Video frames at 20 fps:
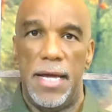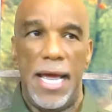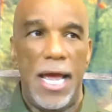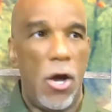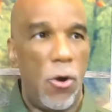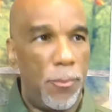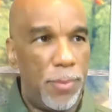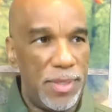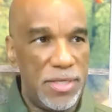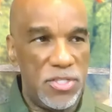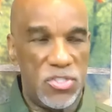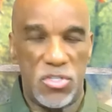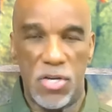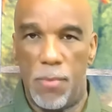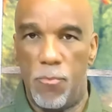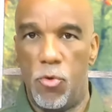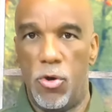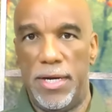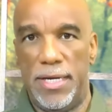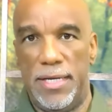helping
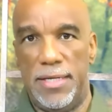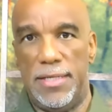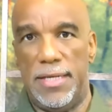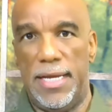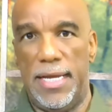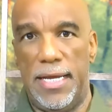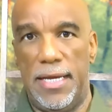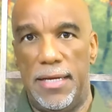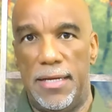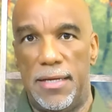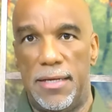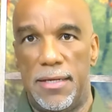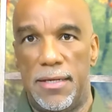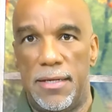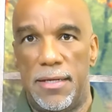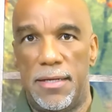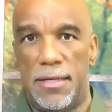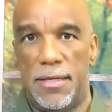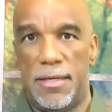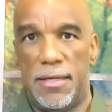someone in need.
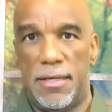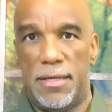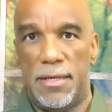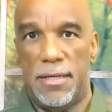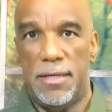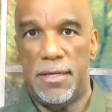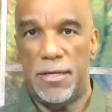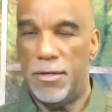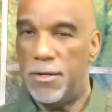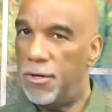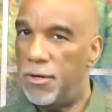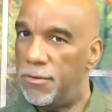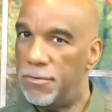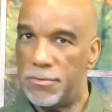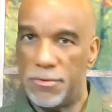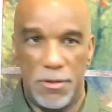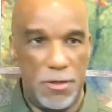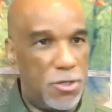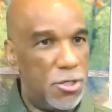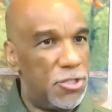You
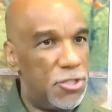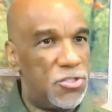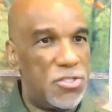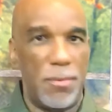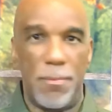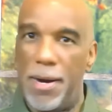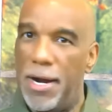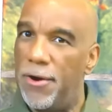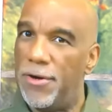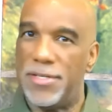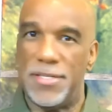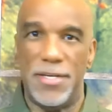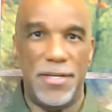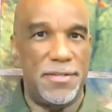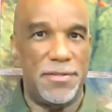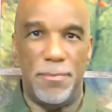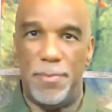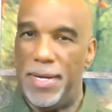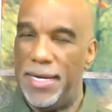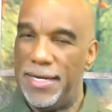know, the Good Samaritan
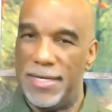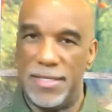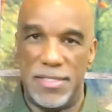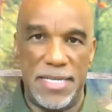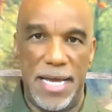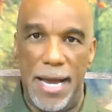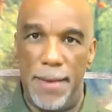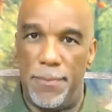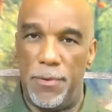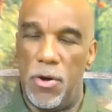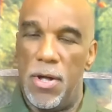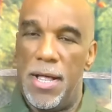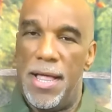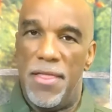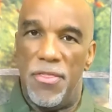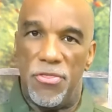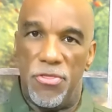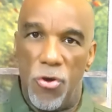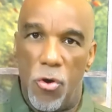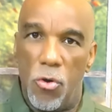is a big example.
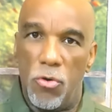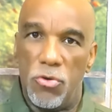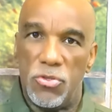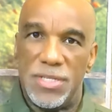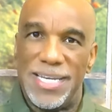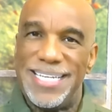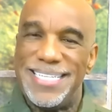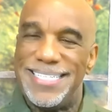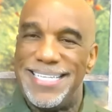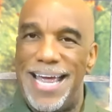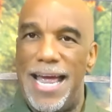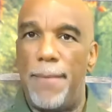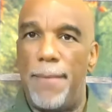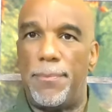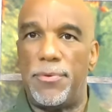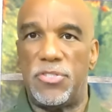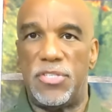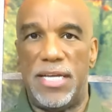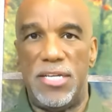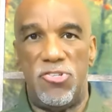Those
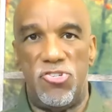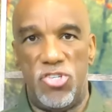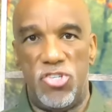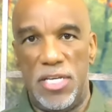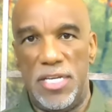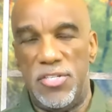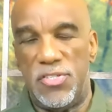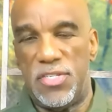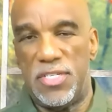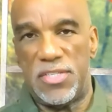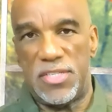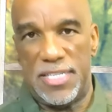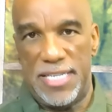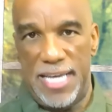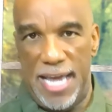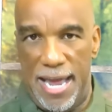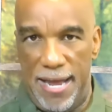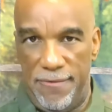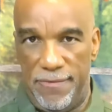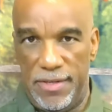examples that Jesus
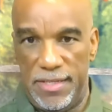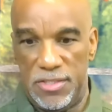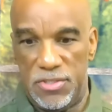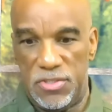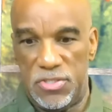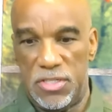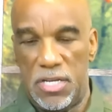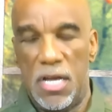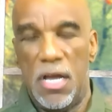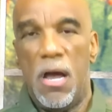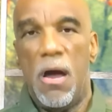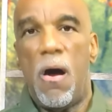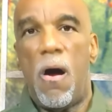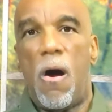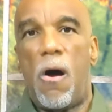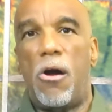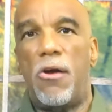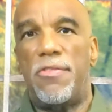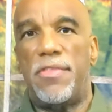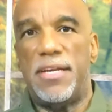gave us
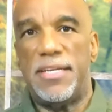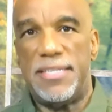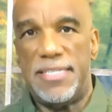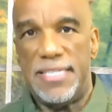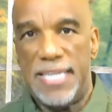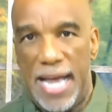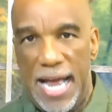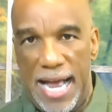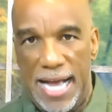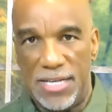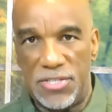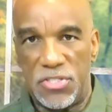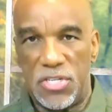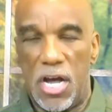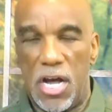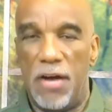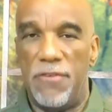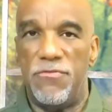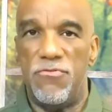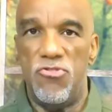are the test
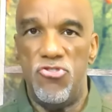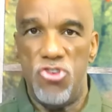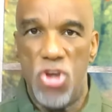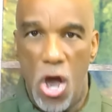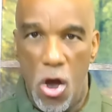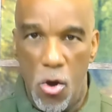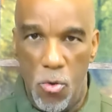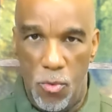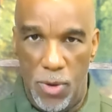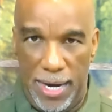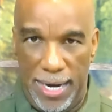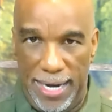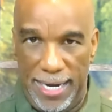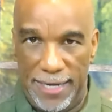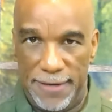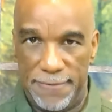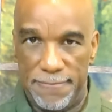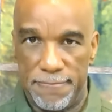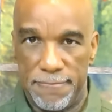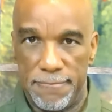of
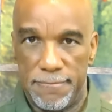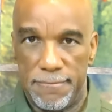knowing